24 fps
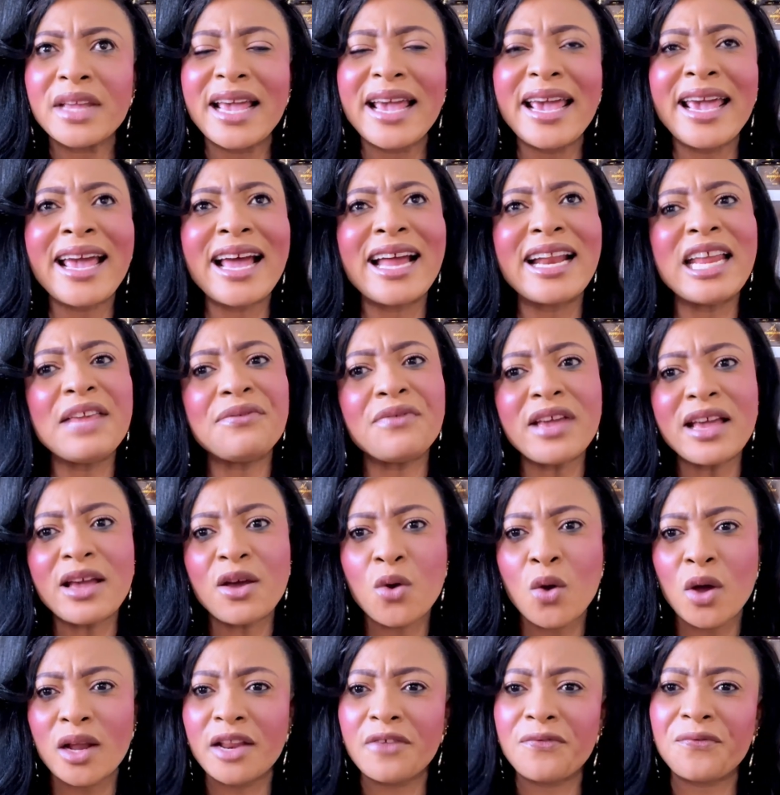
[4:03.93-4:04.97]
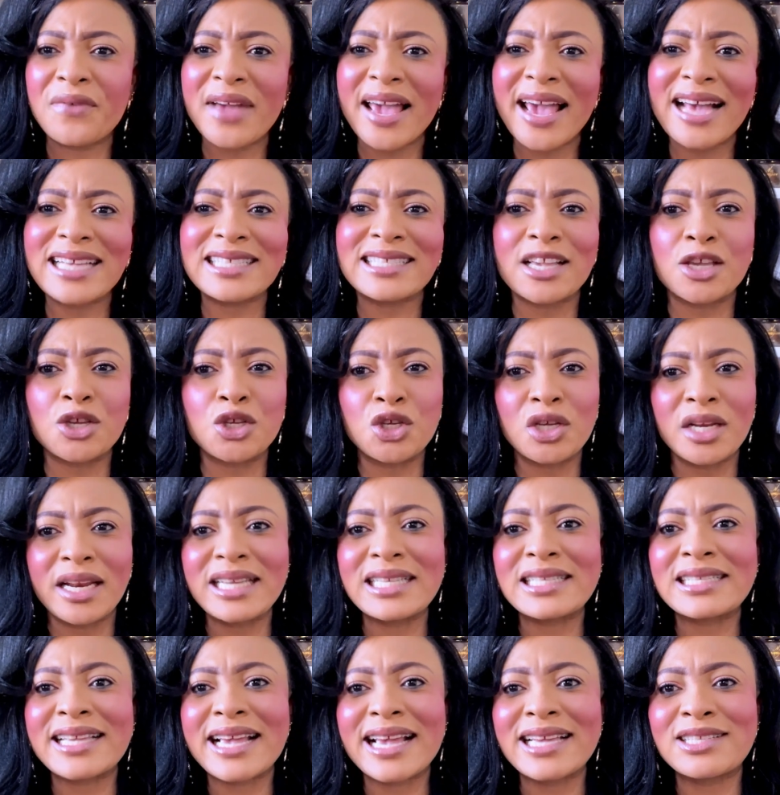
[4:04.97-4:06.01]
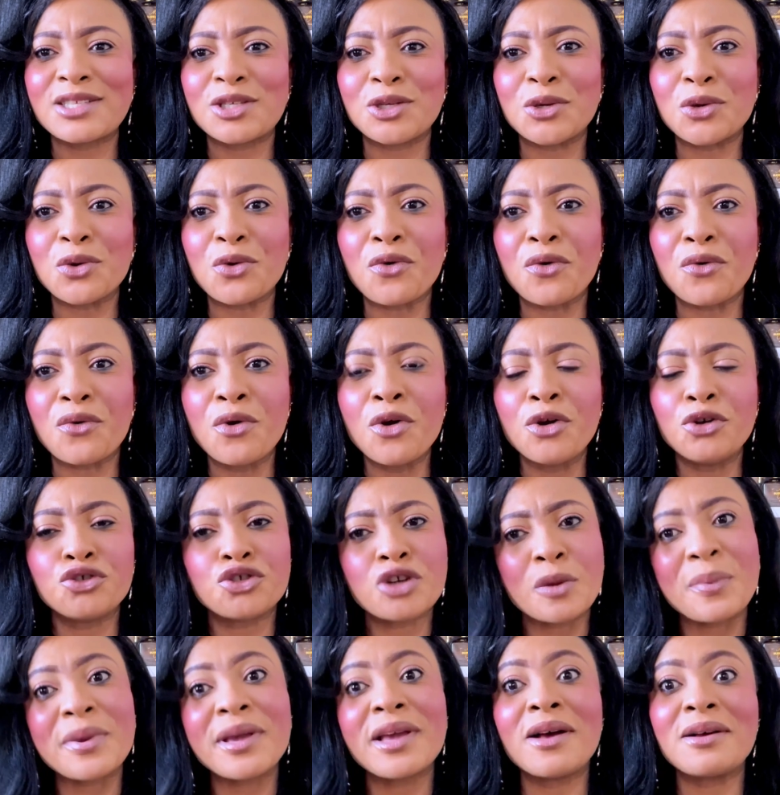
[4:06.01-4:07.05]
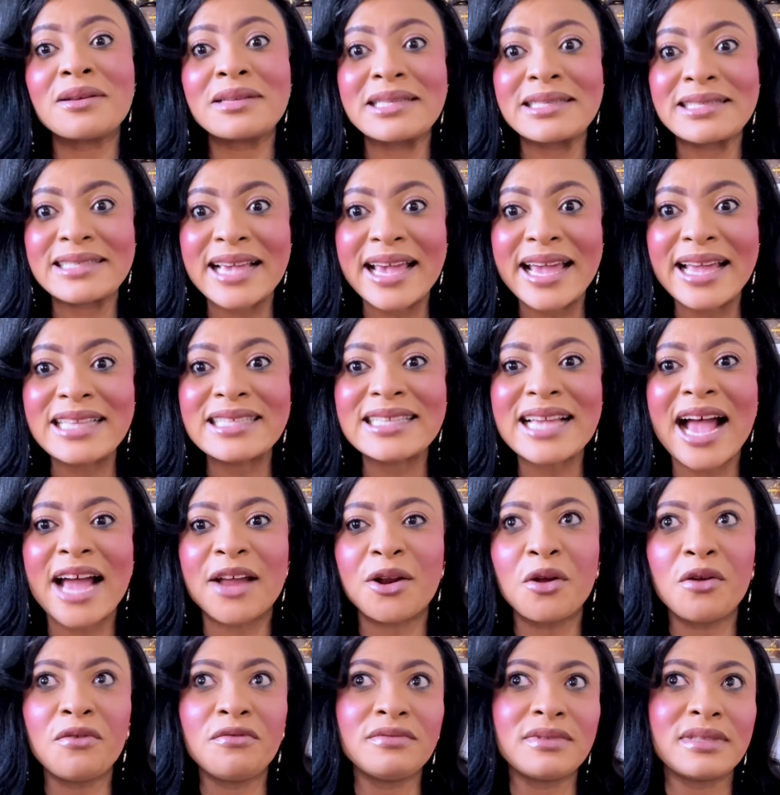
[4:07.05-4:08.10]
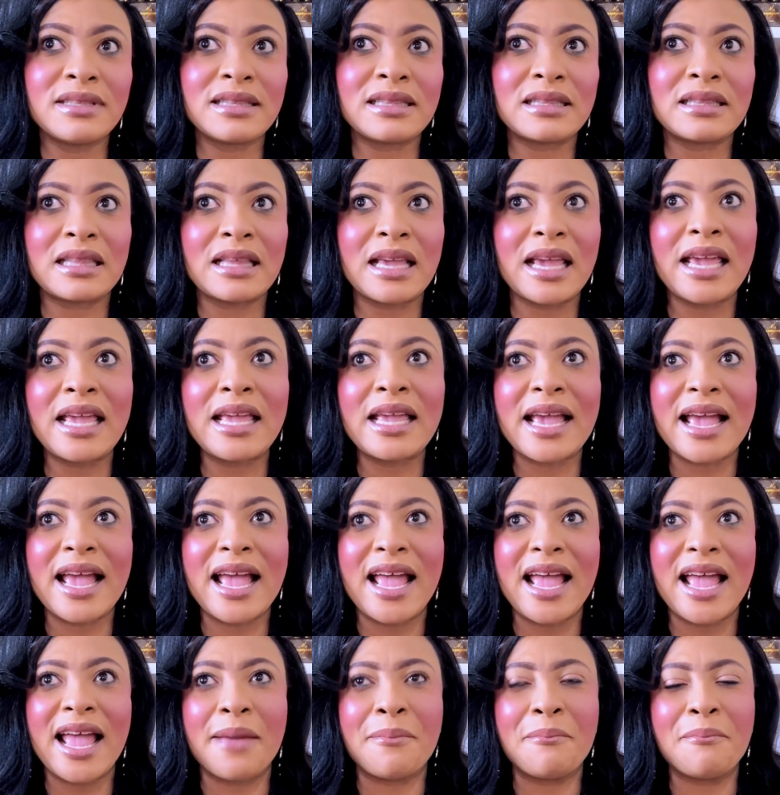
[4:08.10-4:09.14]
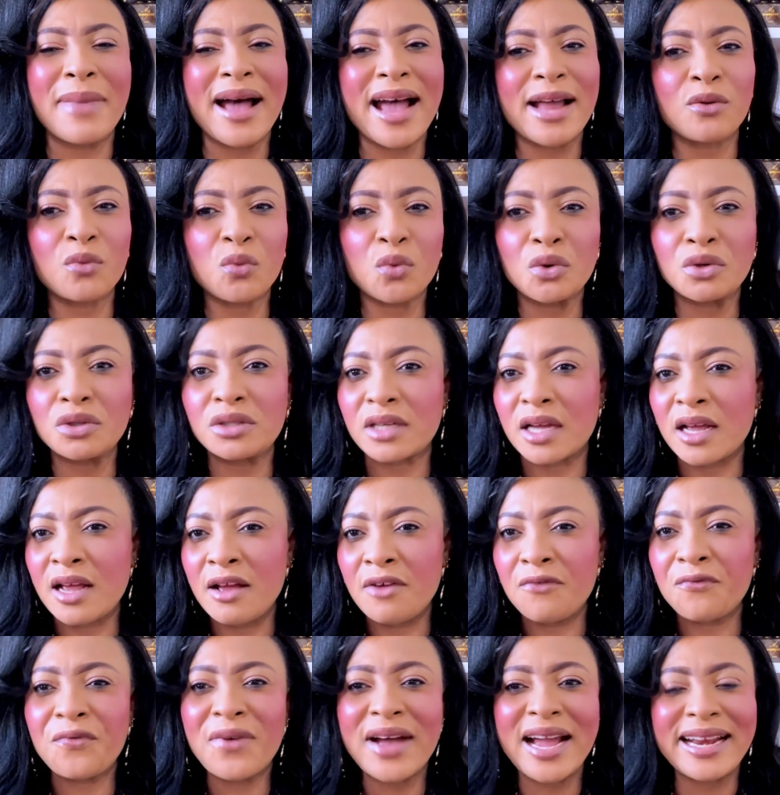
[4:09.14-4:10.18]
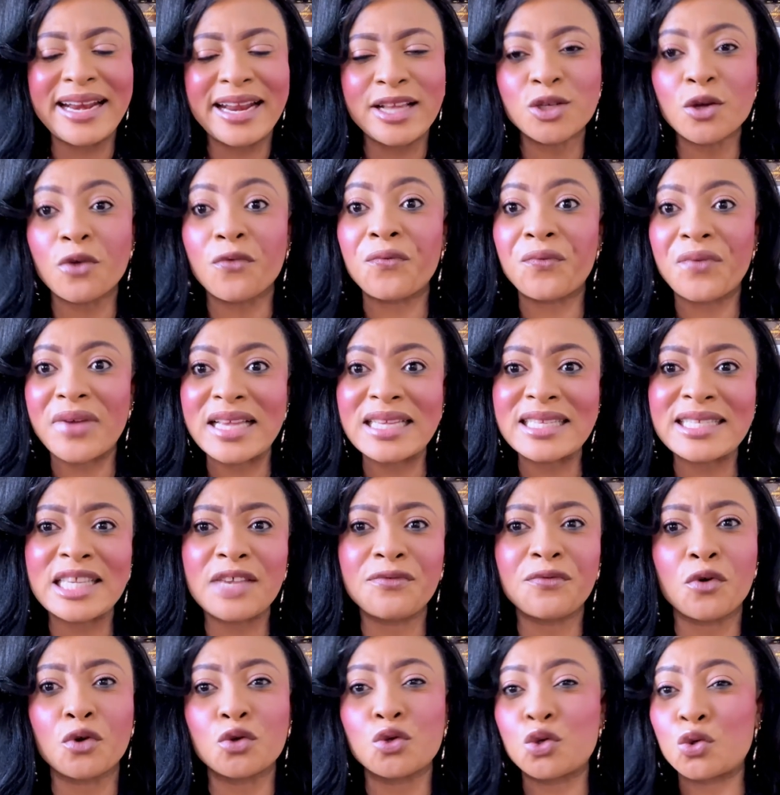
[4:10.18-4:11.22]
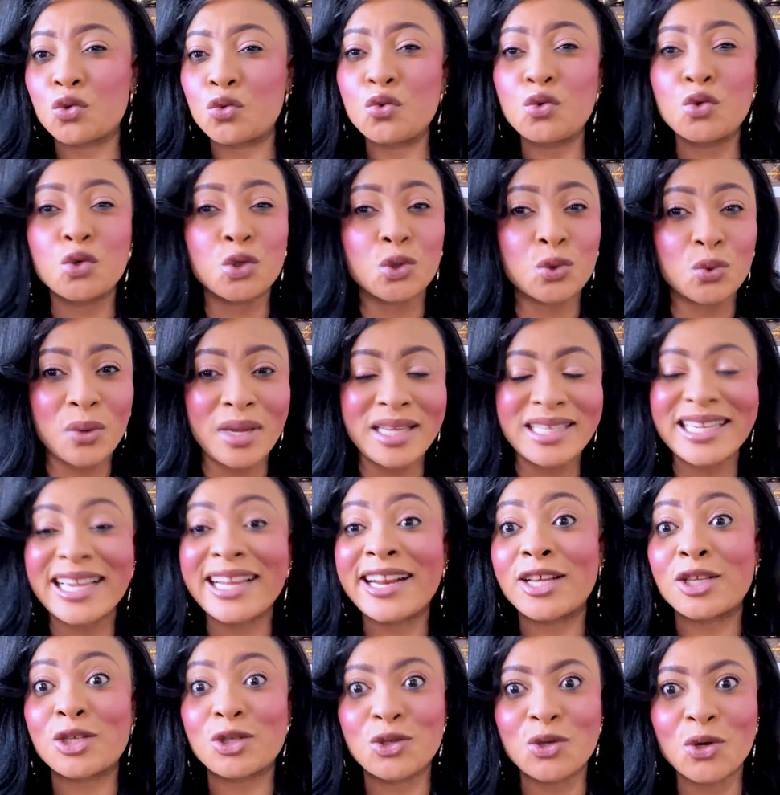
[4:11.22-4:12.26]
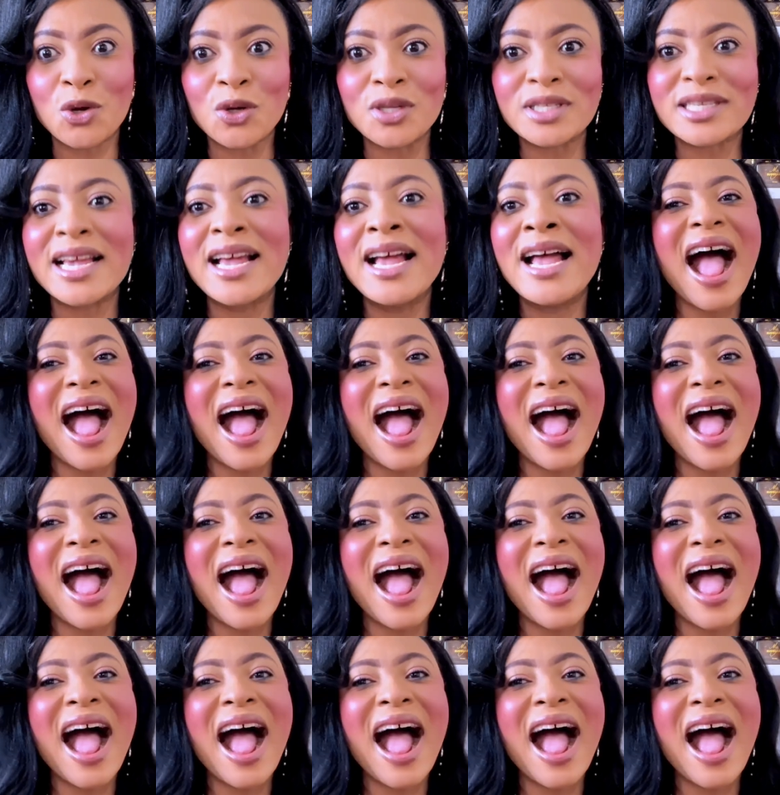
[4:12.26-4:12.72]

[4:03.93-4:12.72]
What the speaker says: It can even qualify as a unisex, tropical scent. I don't think a man would find it offensive or too sweet. It is not.